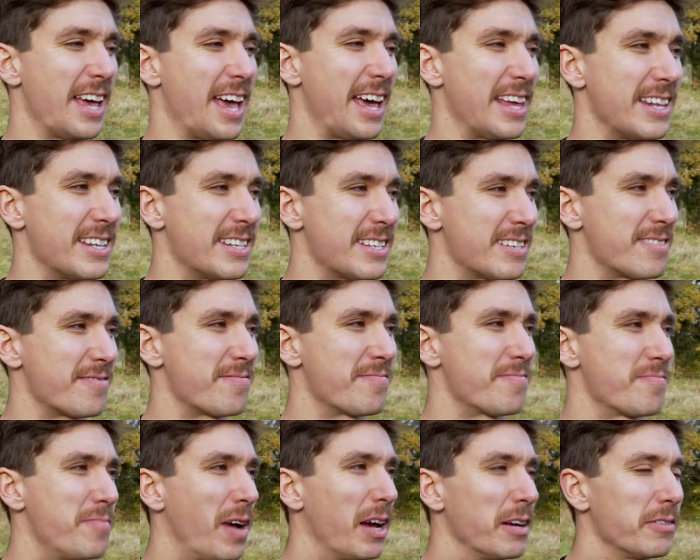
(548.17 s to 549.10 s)
And
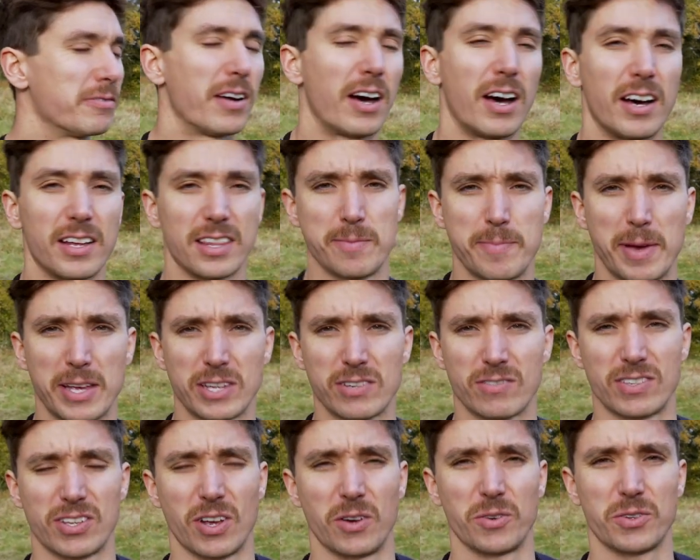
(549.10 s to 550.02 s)
by far the best
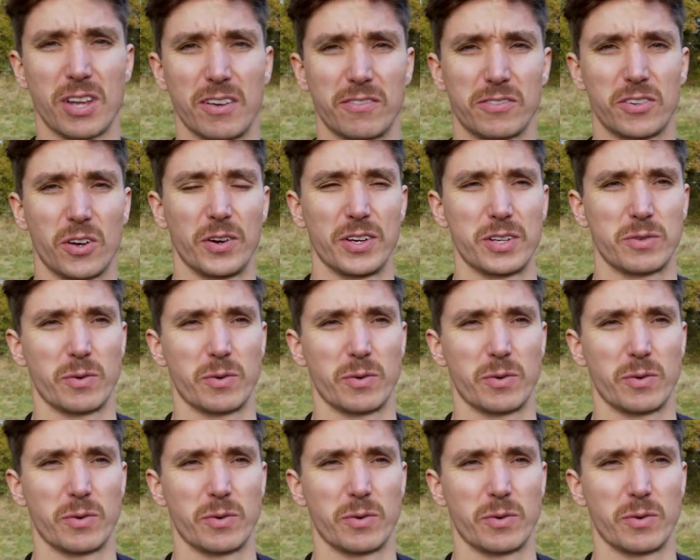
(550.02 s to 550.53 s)
results I've got